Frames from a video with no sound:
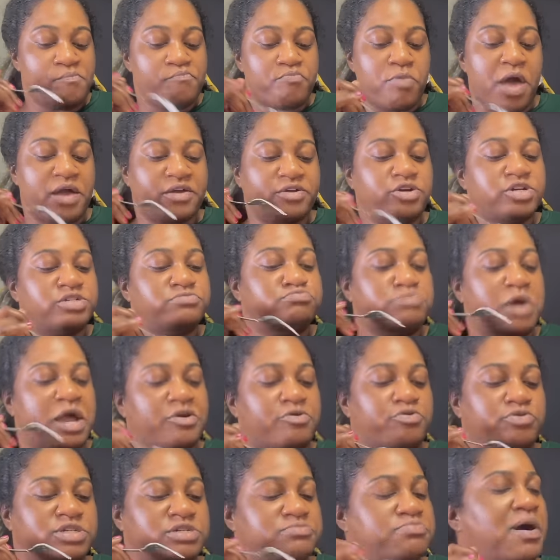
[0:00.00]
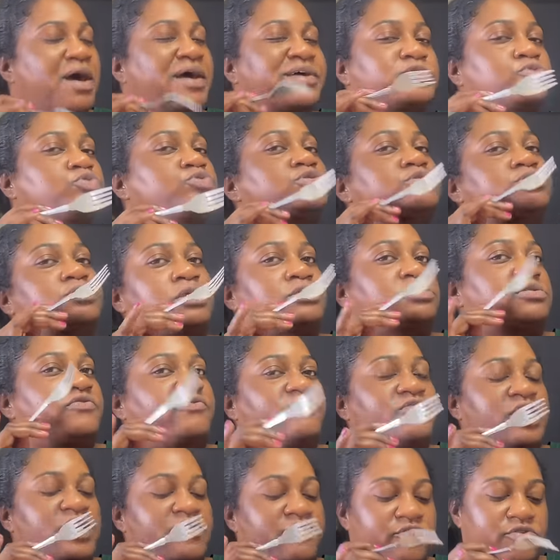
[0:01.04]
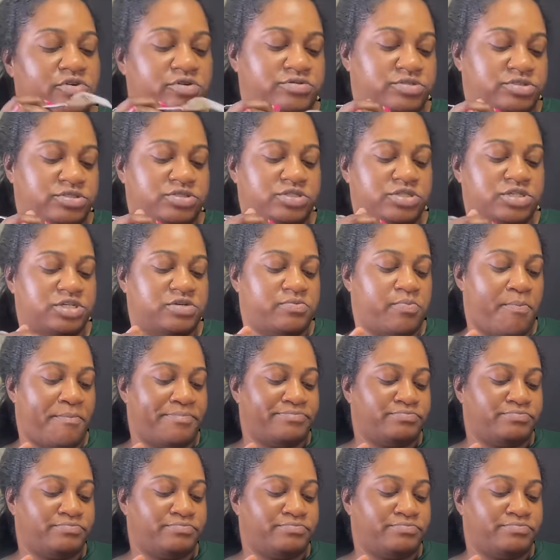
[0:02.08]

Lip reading: A good macaroni pie bring to the flavor in